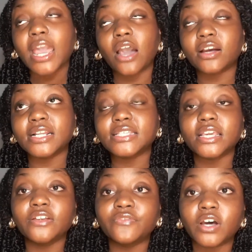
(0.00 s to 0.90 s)
How can I
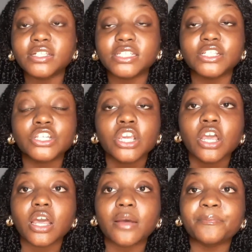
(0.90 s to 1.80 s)
take advantage
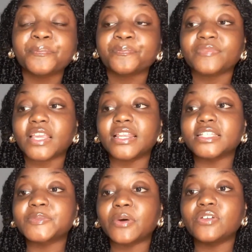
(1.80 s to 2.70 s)
um, and
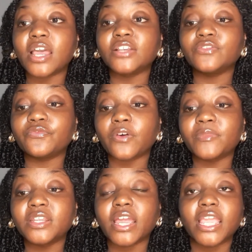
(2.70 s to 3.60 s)
expose and from
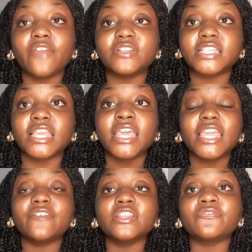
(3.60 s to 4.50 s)
the naivety
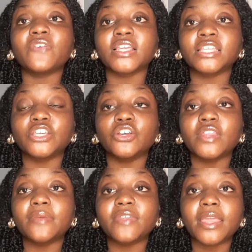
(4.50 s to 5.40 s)
even the fact that you know
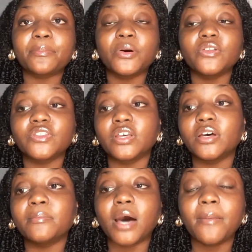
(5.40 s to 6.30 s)
they, they put
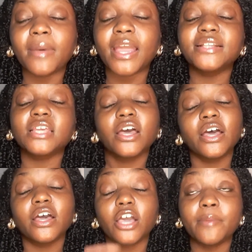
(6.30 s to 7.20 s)
the mum and
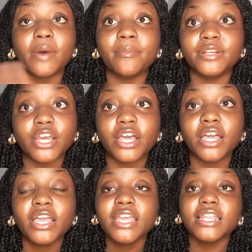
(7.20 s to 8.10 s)
her her mum and
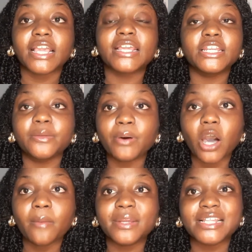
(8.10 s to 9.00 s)
her like in an
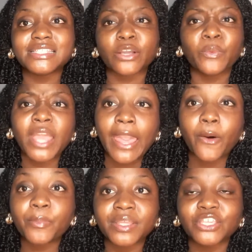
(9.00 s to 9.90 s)
apartment it's like we're
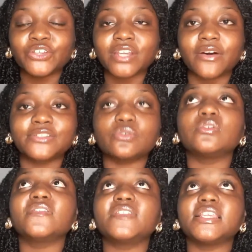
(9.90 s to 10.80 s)
helping you now it's
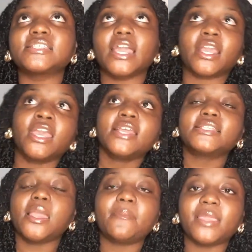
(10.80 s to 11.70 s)
all of these like
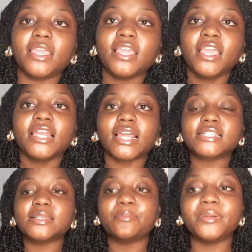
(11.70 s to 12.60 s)
to me like
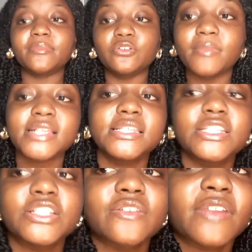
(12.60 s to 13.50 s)
subliminal
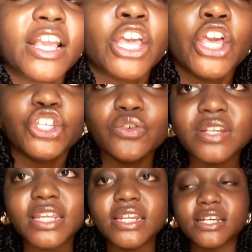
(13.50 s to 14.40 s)
messages of like you
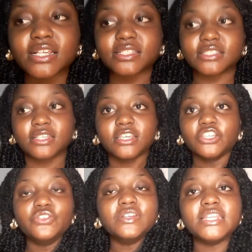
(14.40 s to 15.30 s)
need us
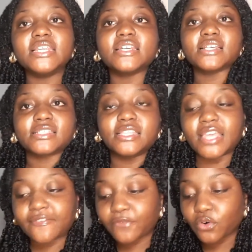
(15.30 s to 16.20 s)
you need us and
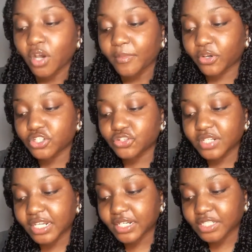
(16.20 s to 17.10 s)
therefore because you
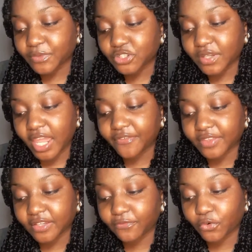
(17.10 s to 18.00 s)
need us and we're doing
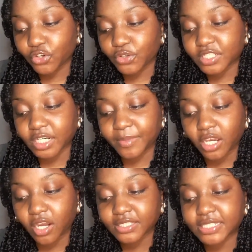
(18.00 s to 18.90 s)
everything for you it's going to be
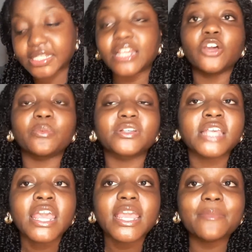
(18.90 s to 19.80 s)
hard to say no because
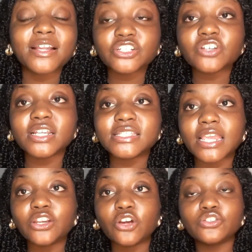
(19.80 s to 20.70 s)
imagine trying to
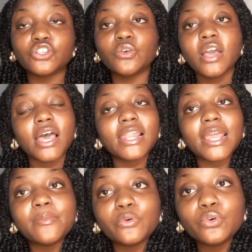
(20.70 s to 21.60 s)
say no to a
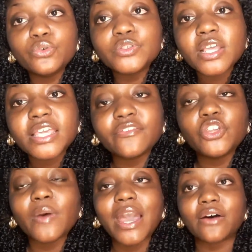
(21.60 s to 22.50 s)
label who's giving
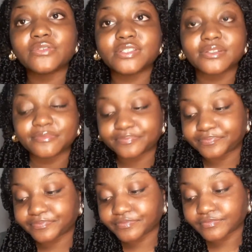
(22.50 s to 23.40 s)
you a house
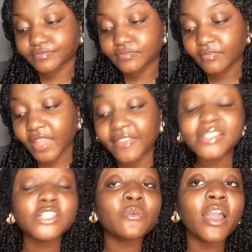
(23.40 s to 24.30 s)
and
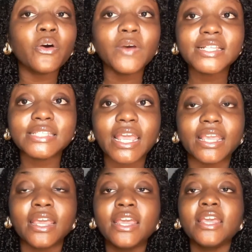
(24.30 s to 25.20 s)
this is why i always
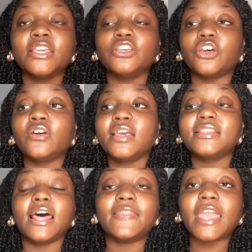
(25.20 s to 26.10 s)
say you know
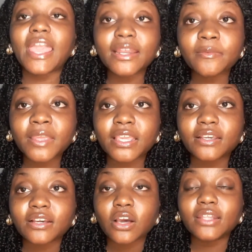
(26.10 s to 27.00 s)
that the
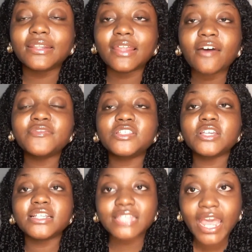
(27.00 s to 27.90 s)
enemy loves
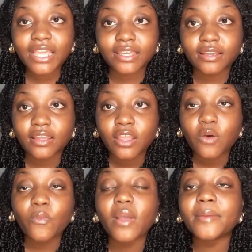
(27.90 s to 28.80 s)
to attack
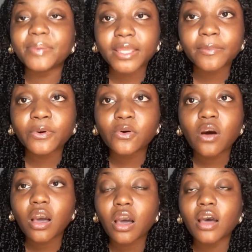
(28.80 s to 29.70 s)
when
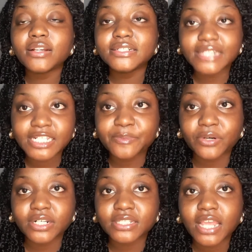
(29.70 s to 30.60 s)
people are
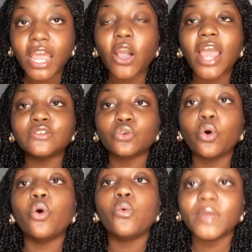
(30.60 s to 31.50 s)
desperate and
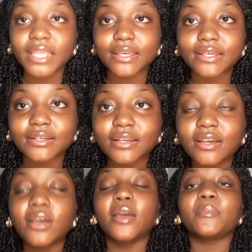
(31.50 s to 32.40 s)
or weak
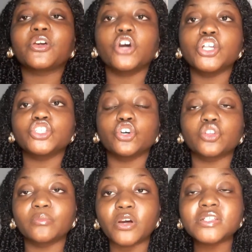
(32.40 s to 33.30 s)
because you're
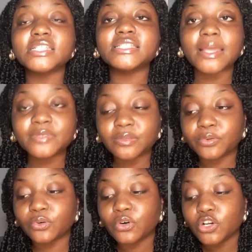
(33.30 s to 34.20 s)
the most
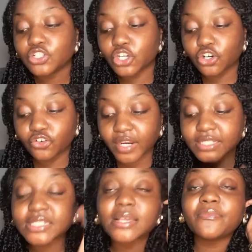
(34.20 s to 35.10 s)
susceptible to agree
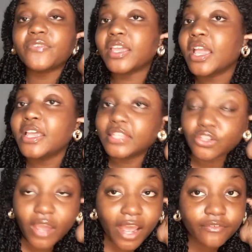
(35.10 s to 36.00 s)
to something that
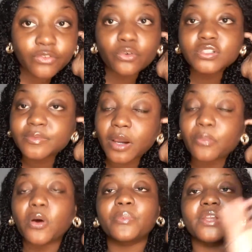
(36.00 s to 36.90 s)
you haven't thought
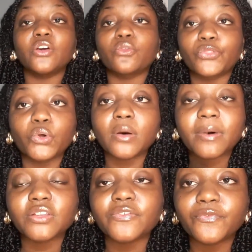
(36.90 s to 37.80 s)
about properly or thought
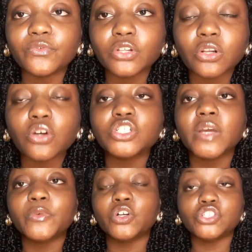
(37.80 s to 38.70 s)
about the, the
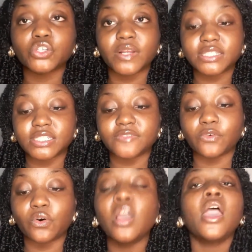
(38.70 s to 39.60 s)
long-term consequences
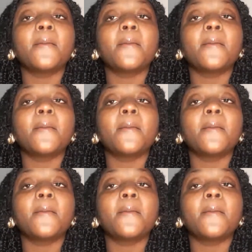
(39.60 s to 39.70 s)
for.